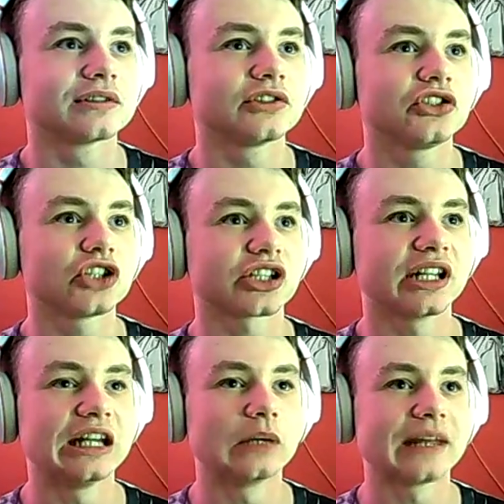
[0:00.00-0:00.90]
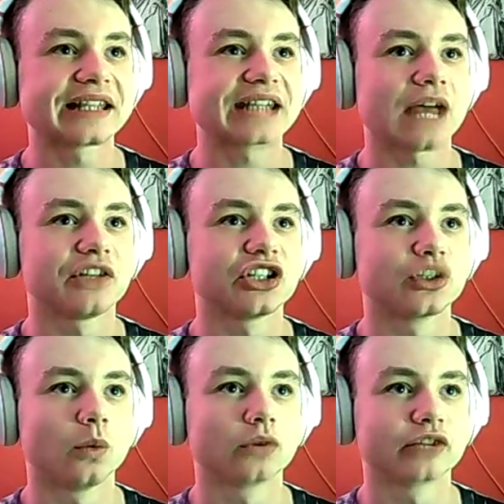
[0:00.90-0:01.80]
Just a little less savage
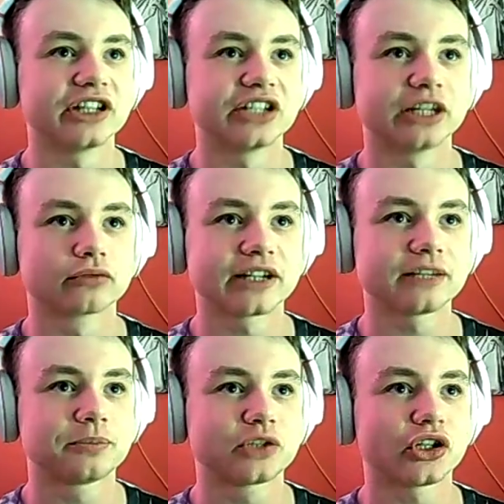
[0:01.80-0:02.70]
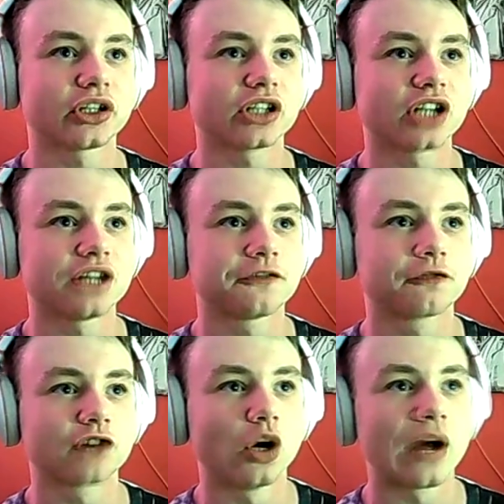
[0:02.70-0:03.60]
than what Rick did. Rick shook a guy's
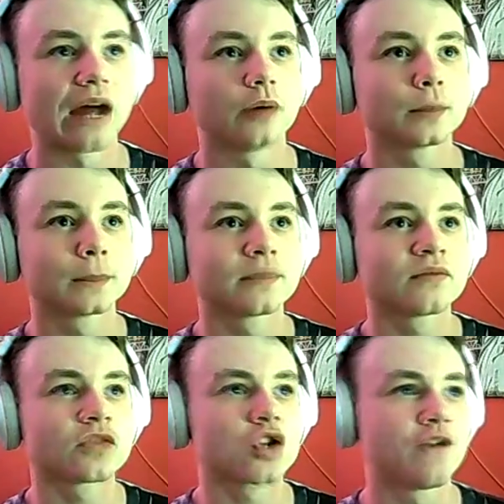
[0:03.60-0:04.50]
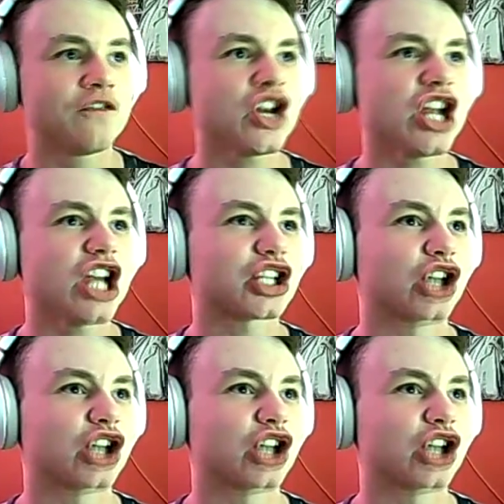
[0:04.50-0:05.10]
throat out. Finish